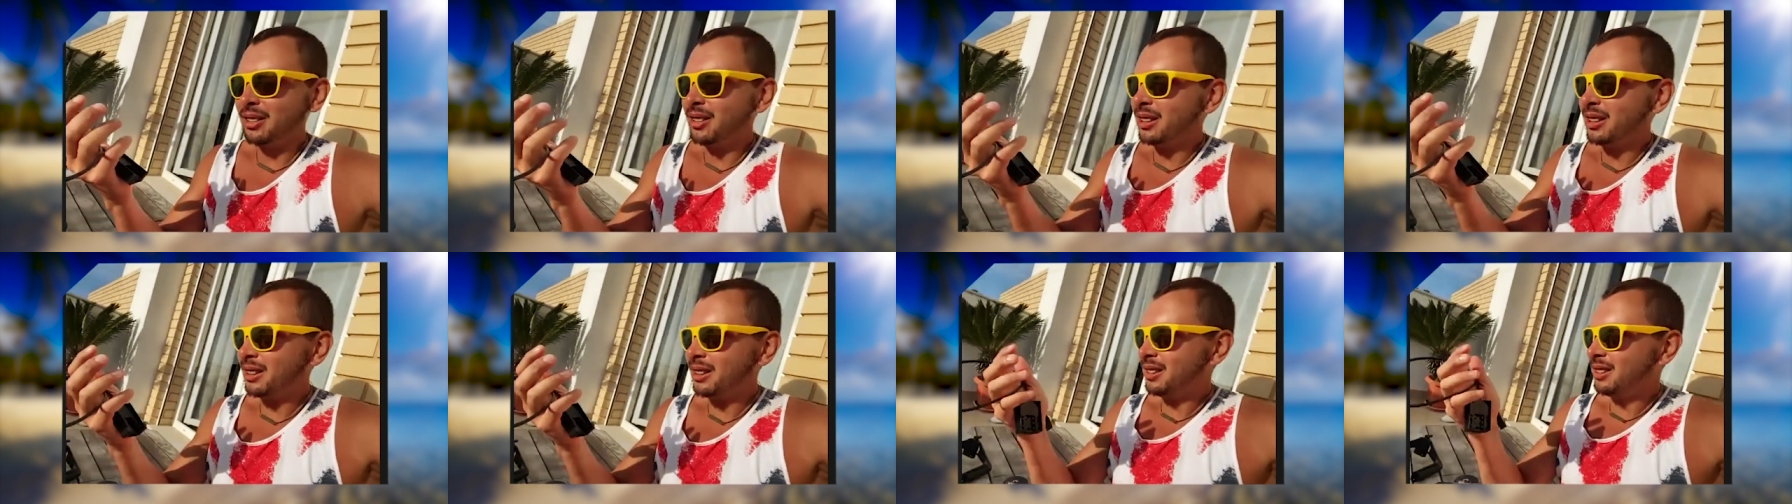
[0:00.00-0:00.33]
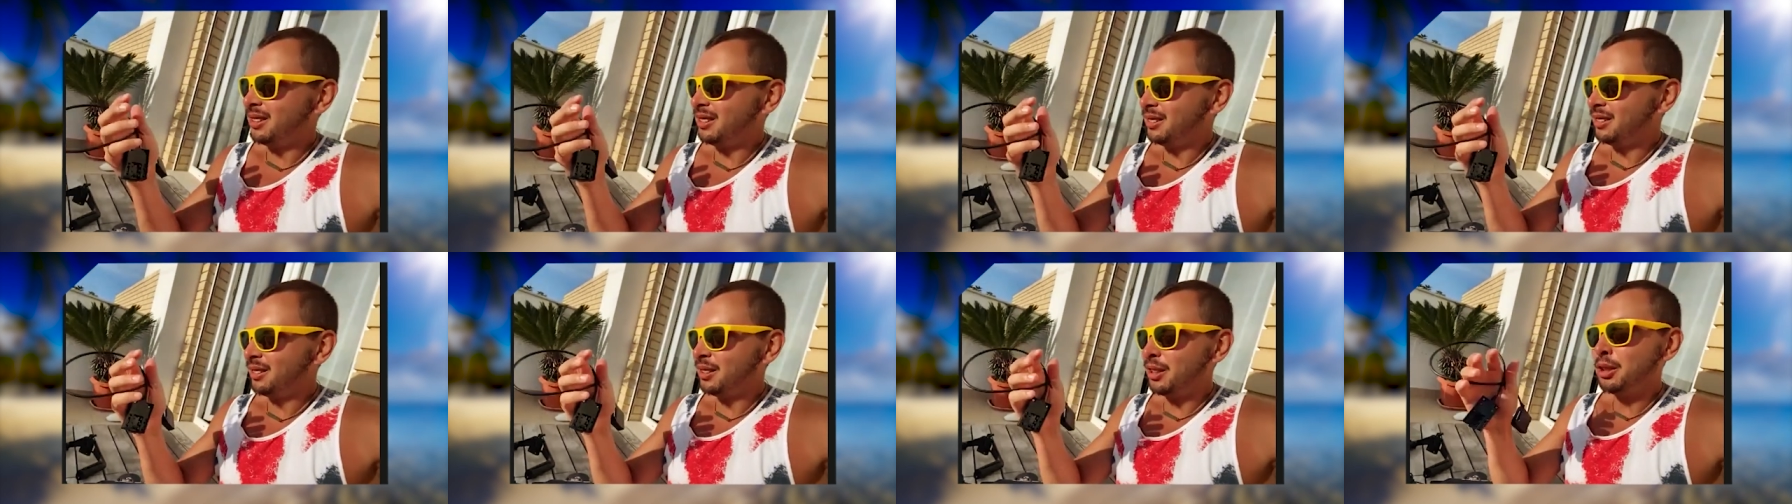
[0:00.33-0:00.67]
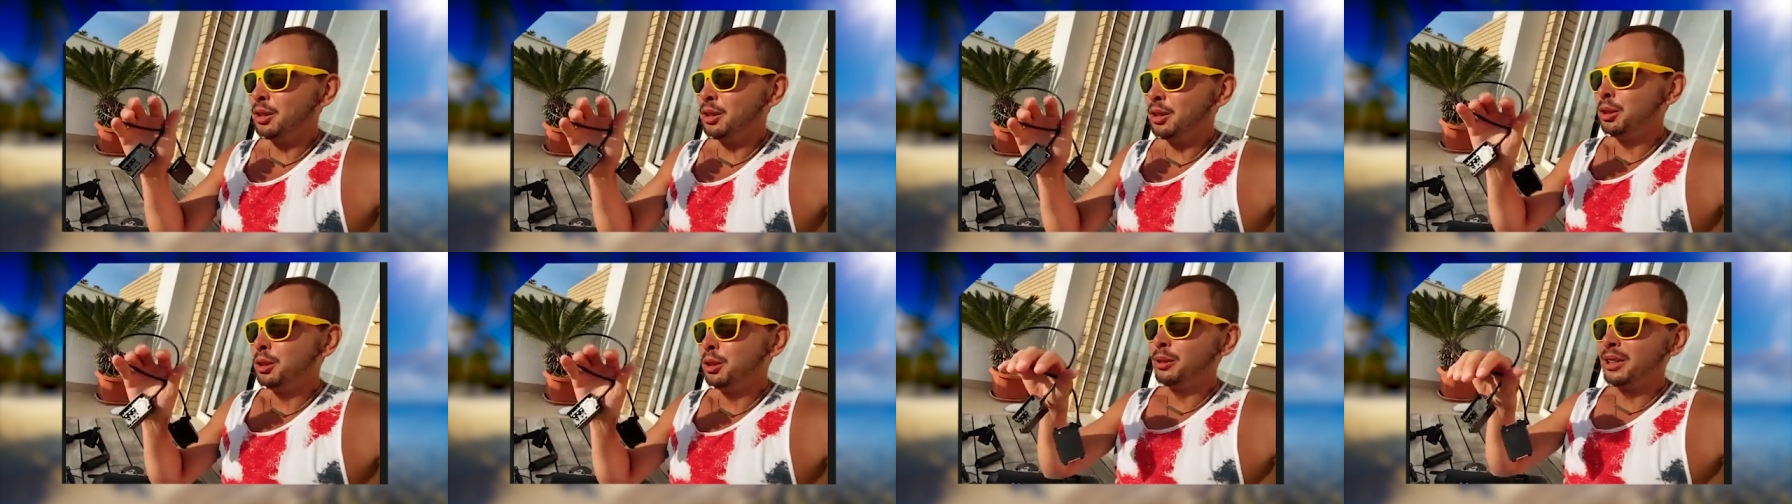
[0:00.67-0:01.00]
that the
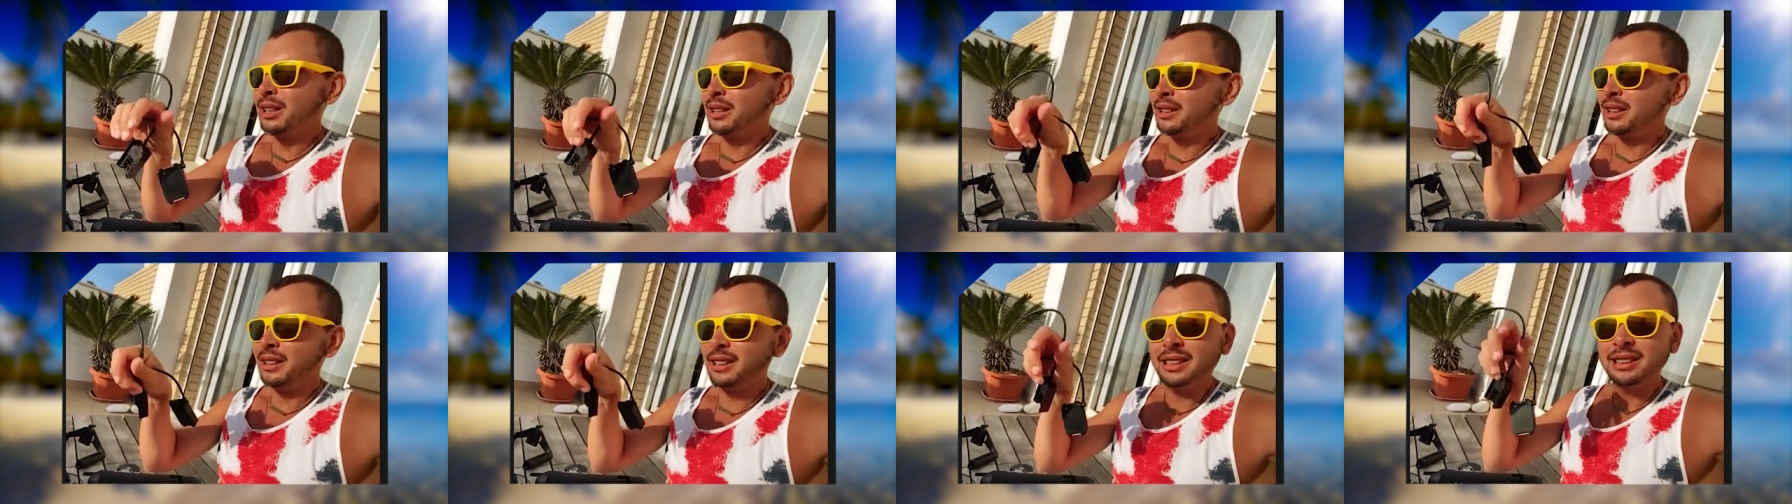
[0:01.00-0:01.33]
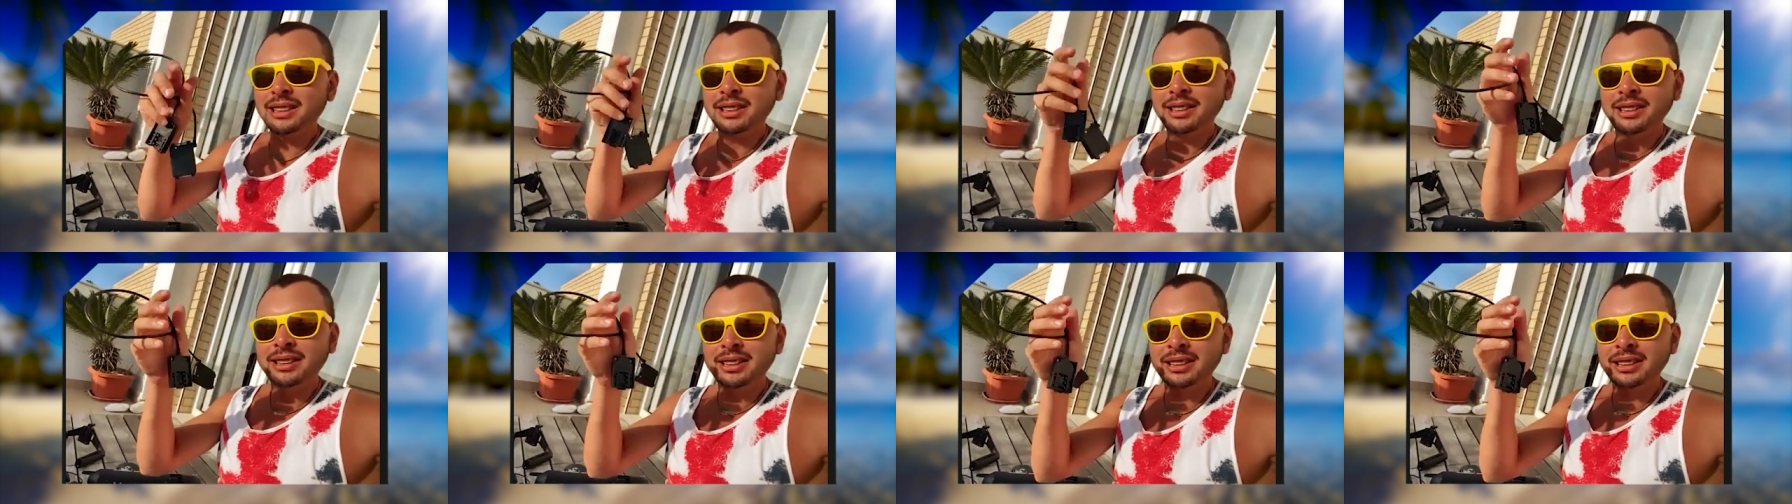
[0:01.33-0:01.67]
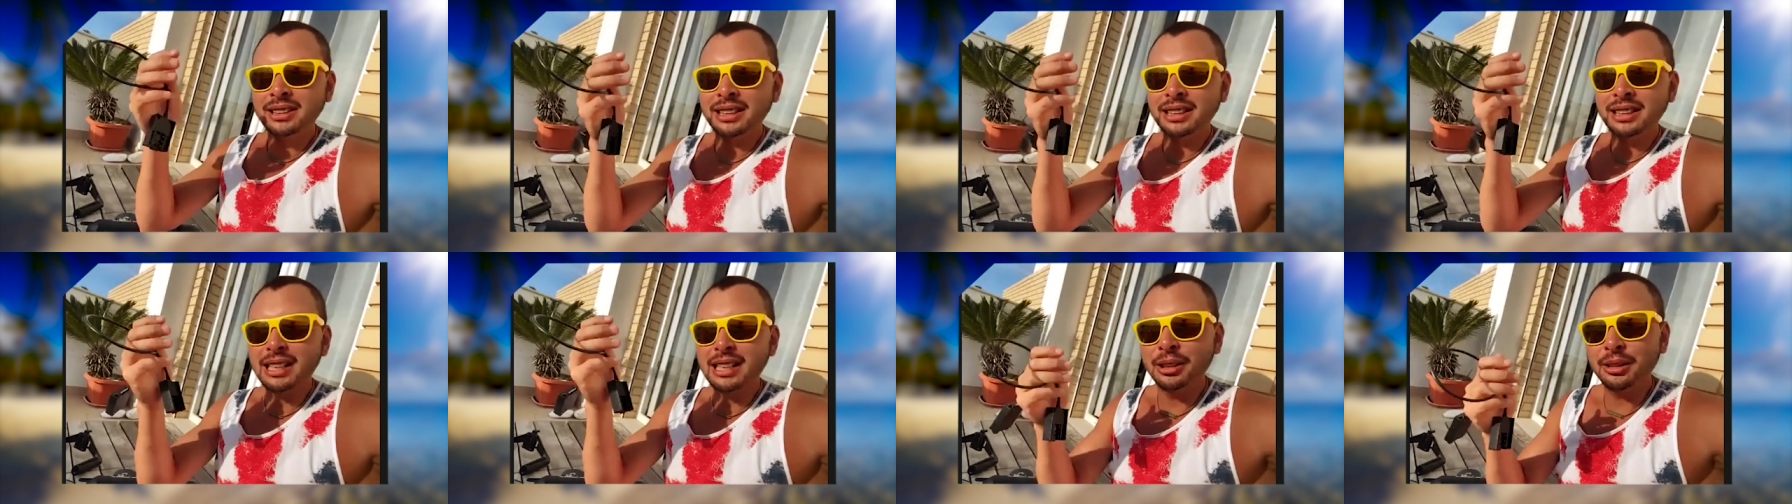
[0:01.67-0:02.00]
new one has this
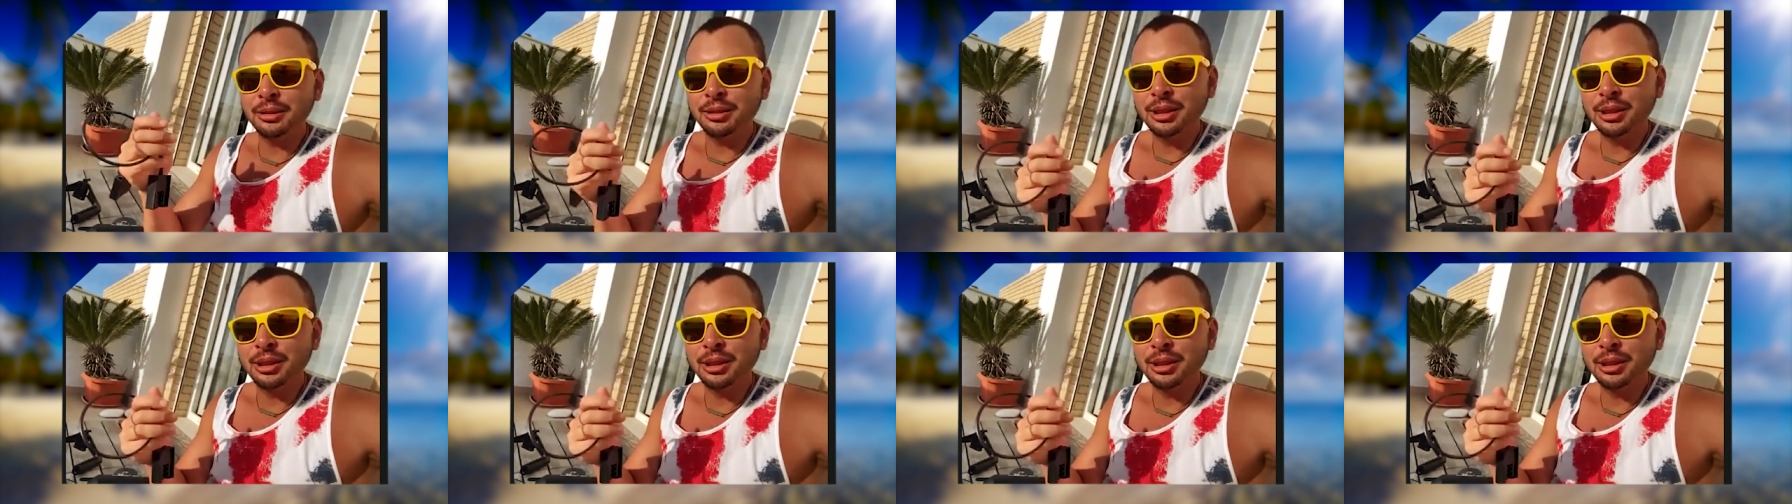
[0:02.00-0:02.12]
kind of